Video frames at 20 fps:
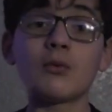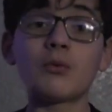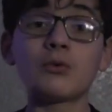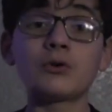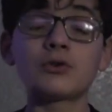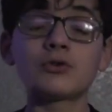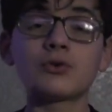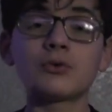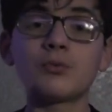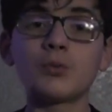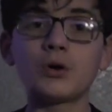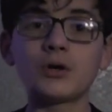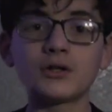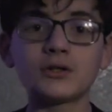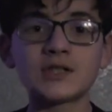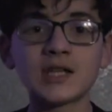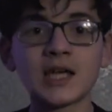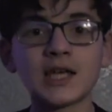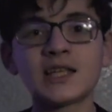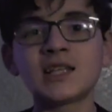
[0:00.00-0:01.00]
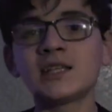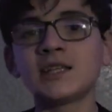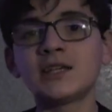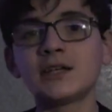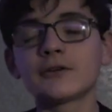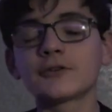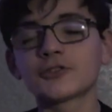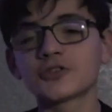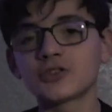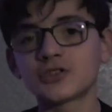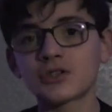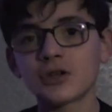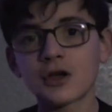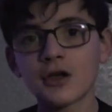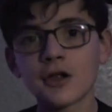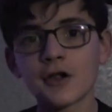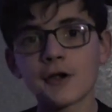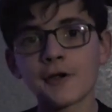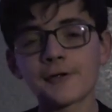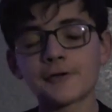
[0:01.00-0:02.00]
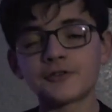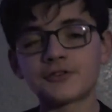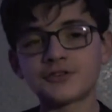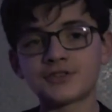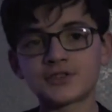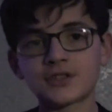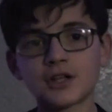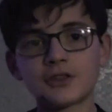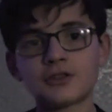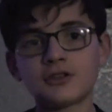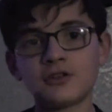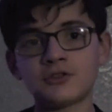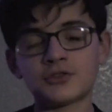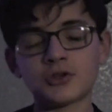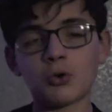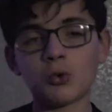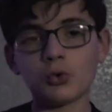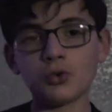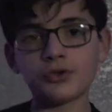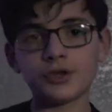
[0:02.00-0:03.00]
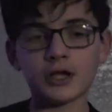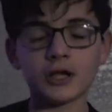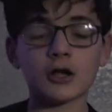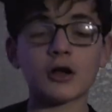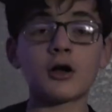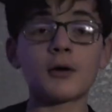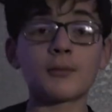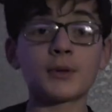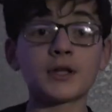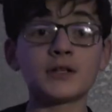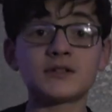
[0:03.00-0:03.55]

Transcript: which wouldn't take years to set this whole thing up.